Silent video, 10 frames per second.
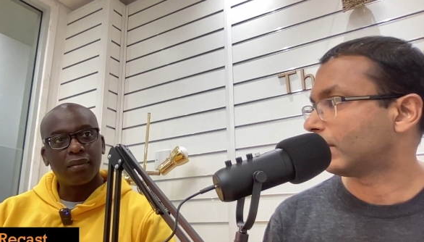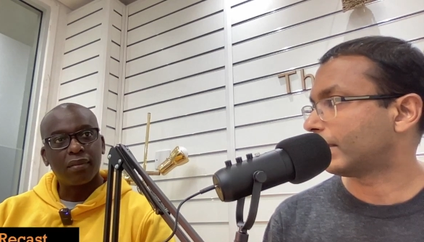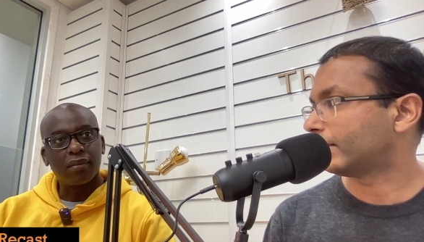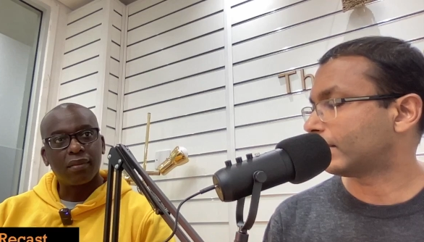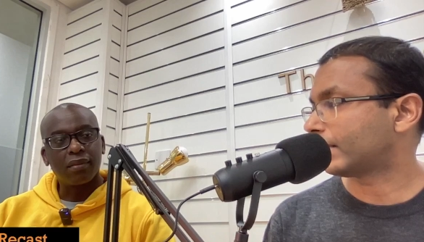
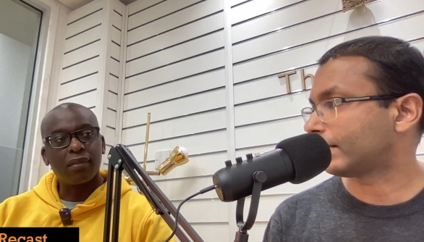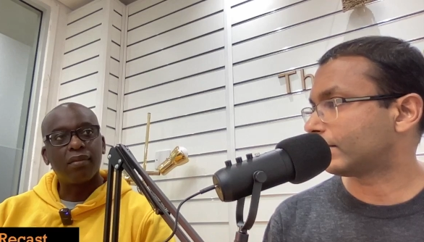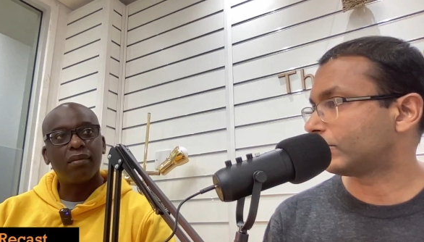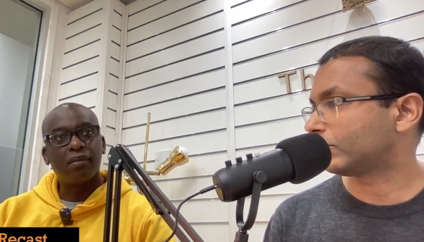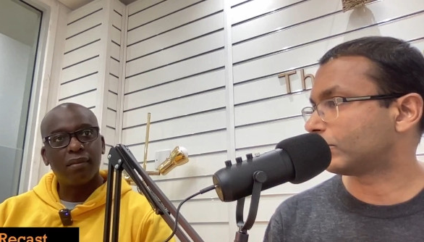Speaker 1: and that
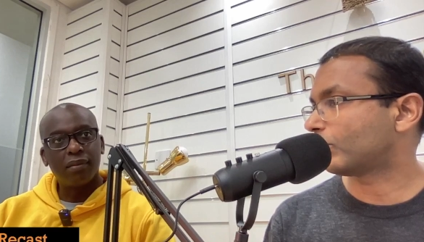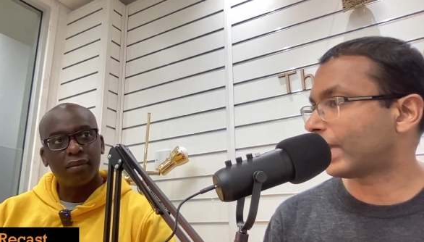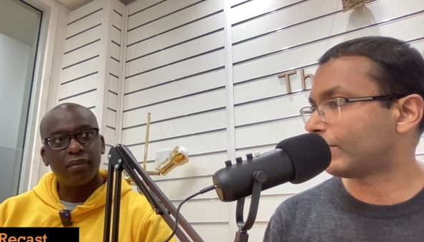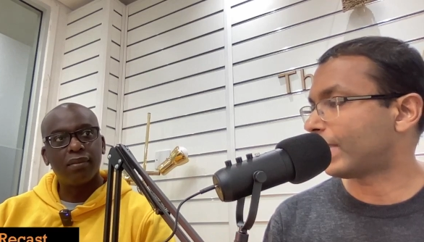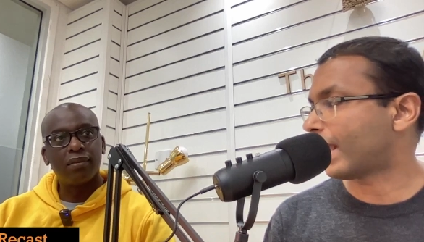ex- shows
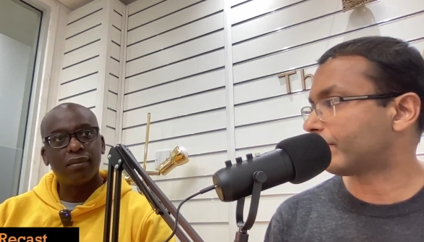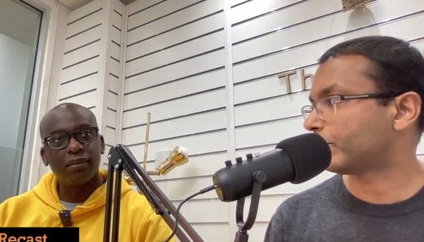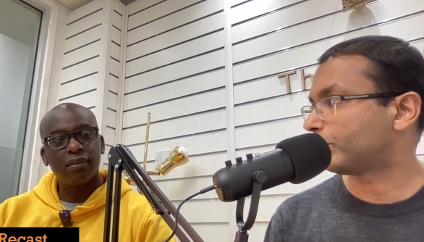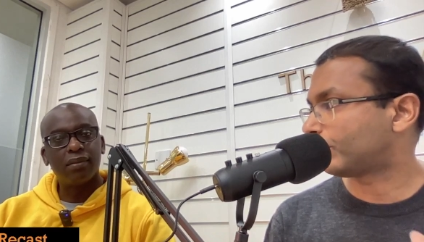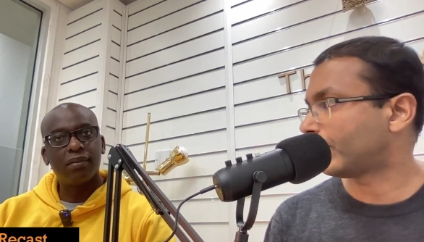why we have
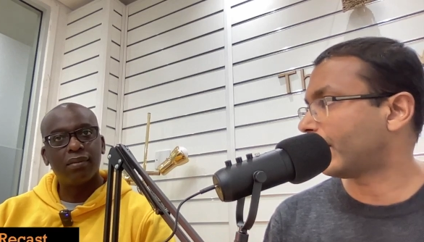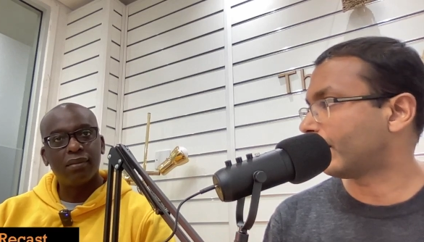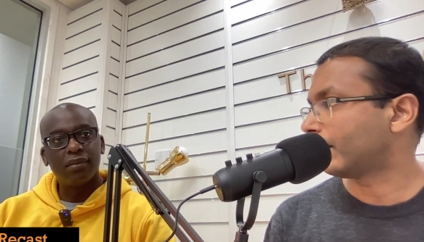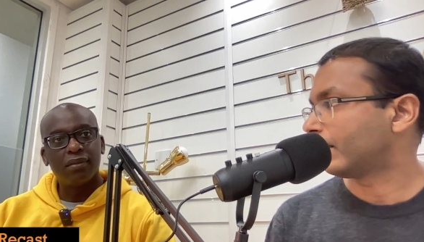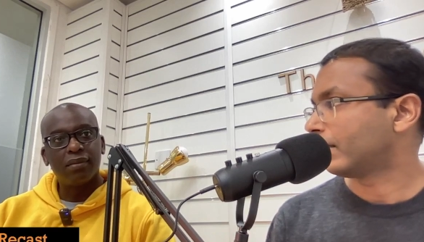to
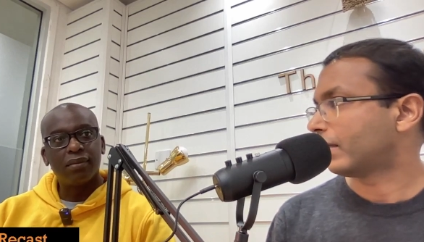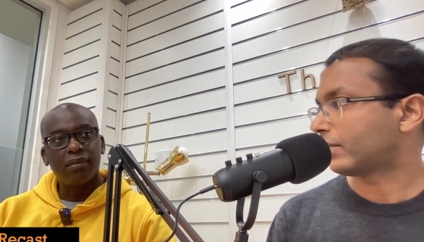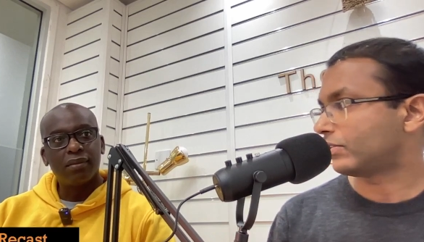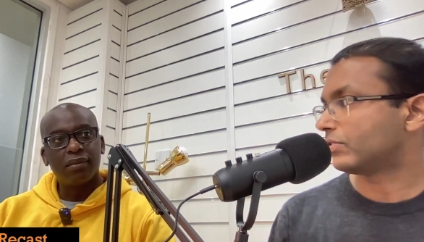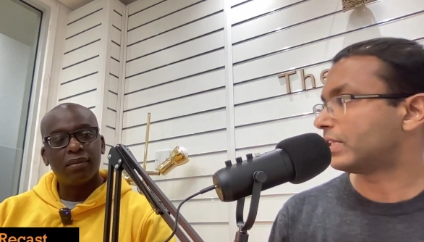pray,
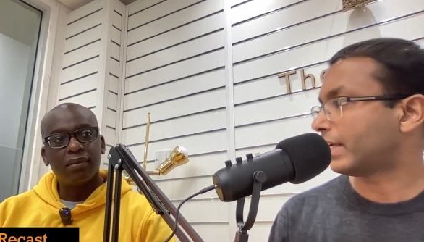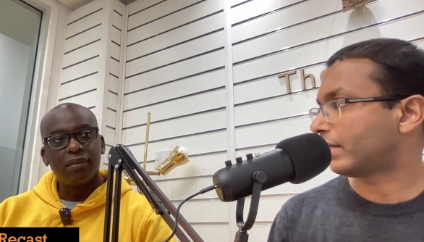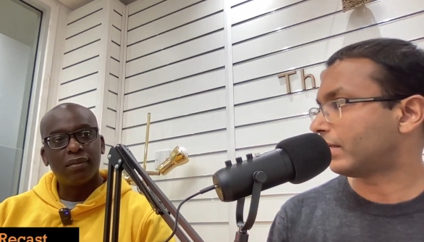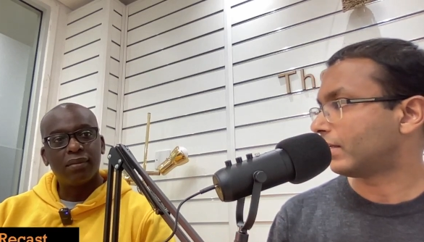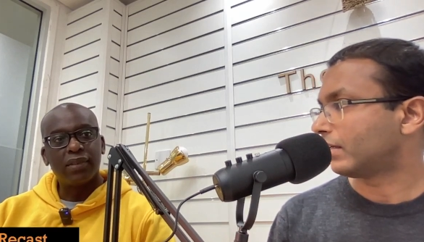as you
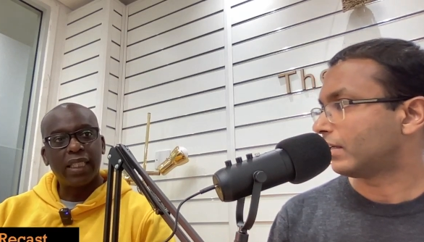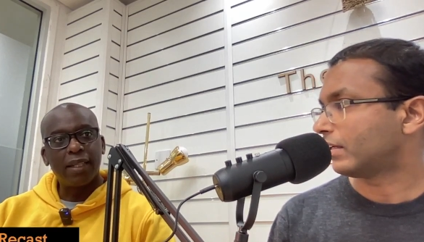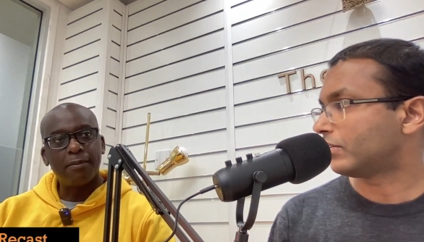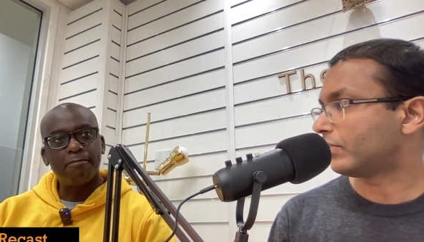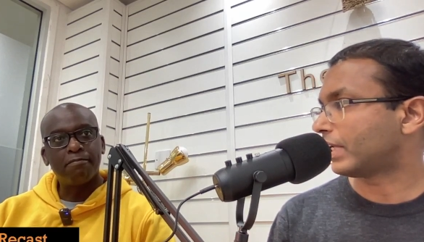said,
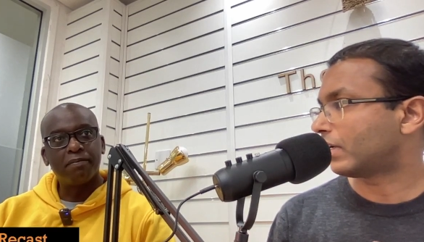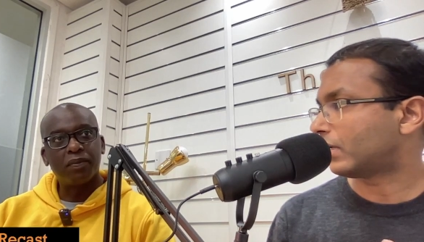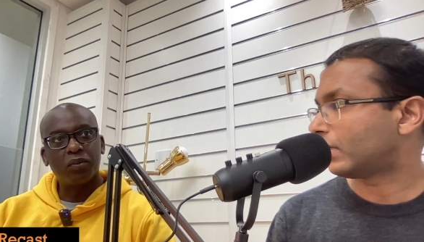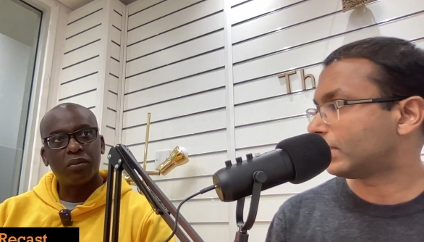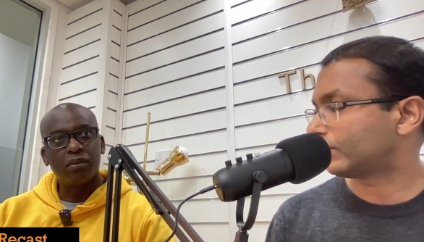yeah. during
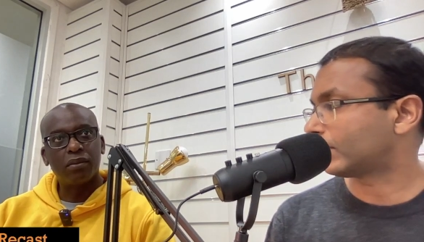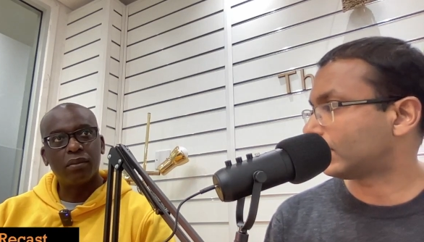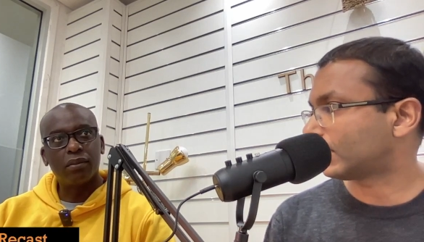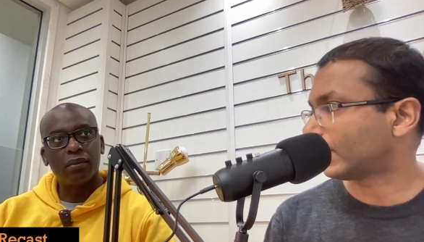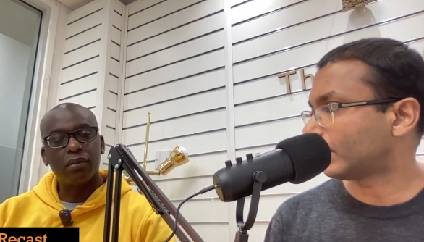our
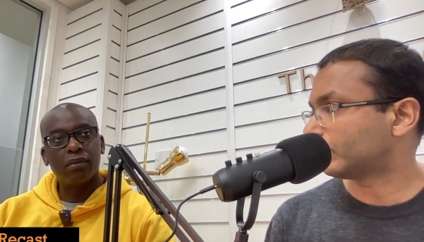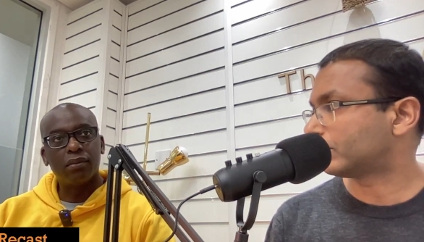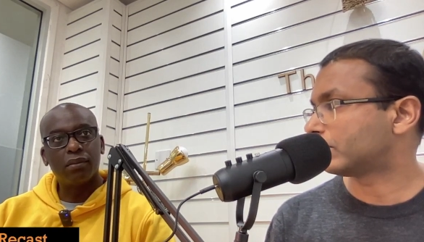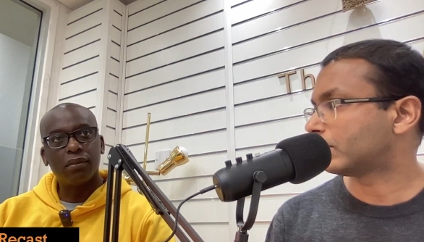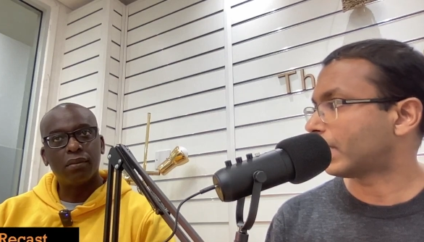difficult
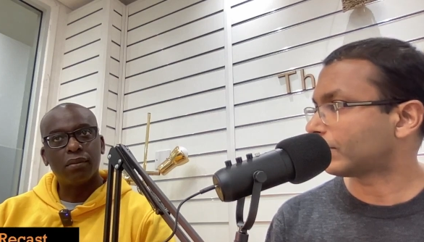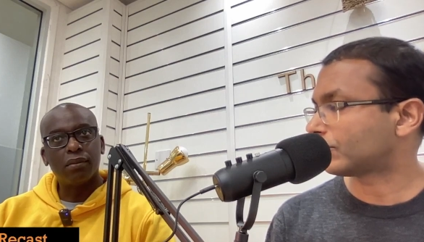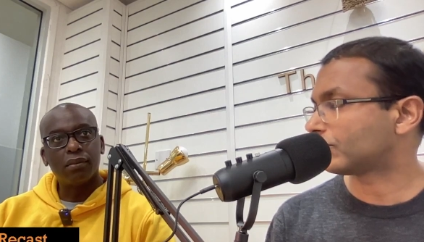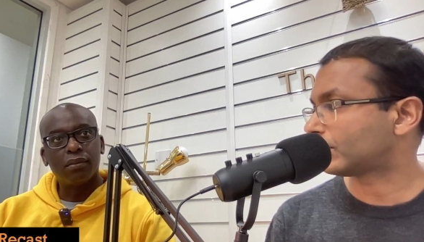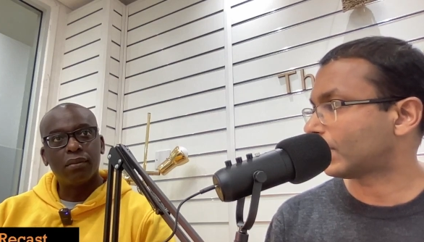times,
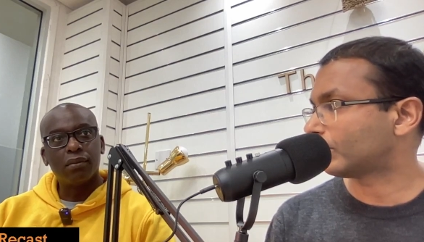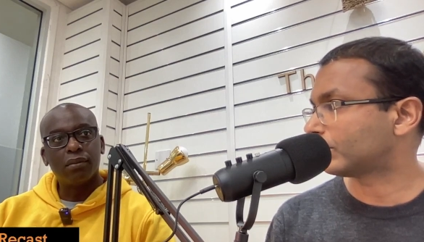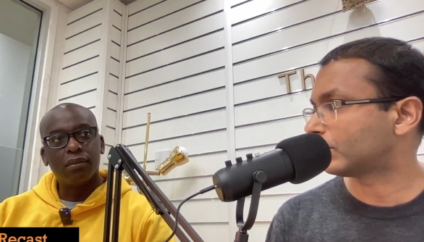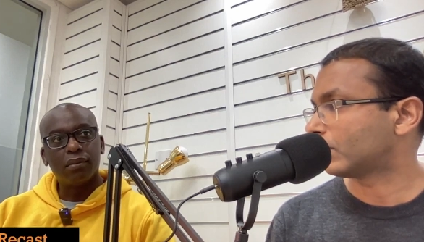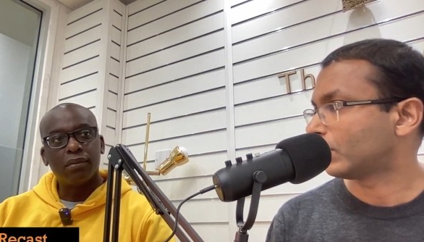anxious
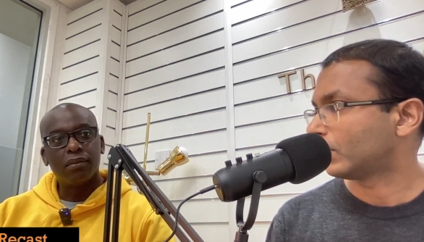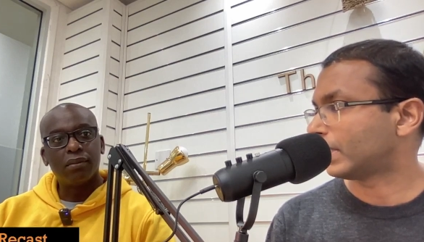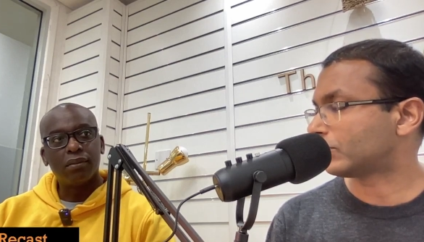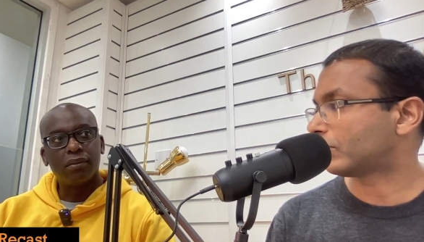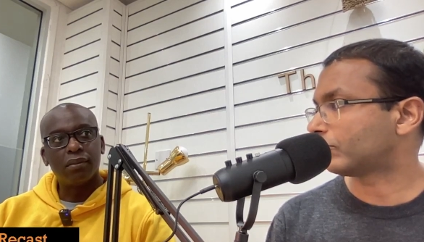times,
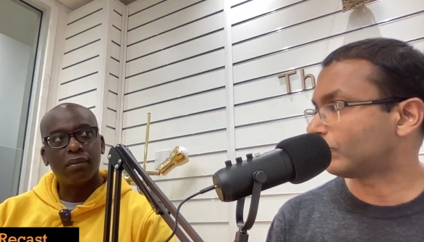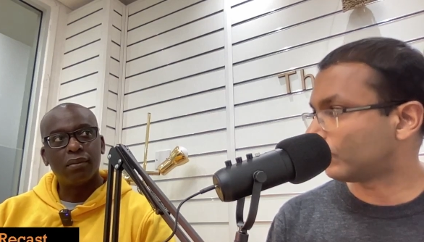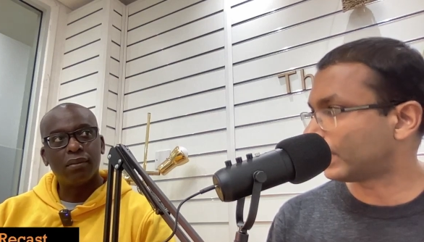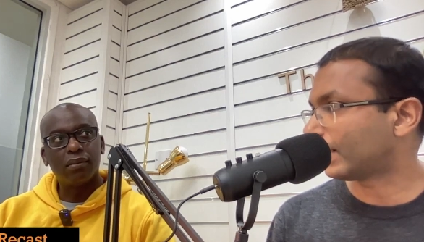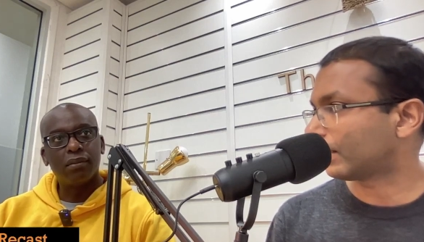instead of
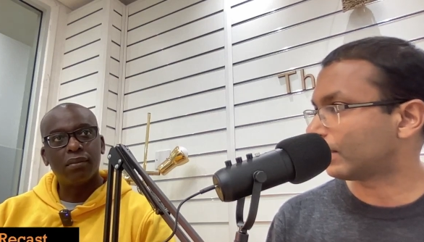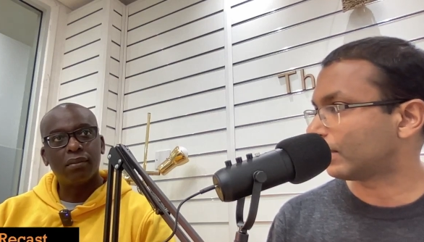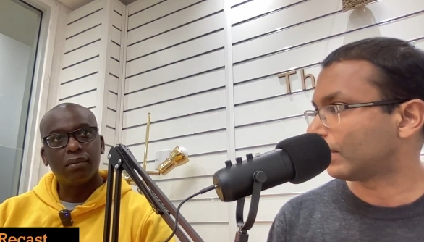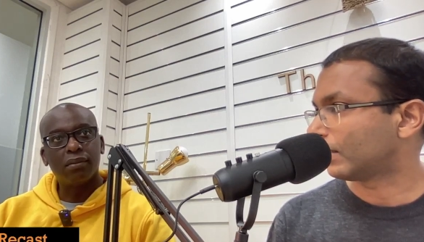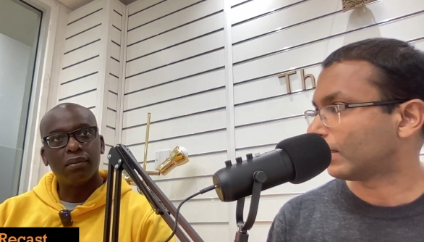worrying.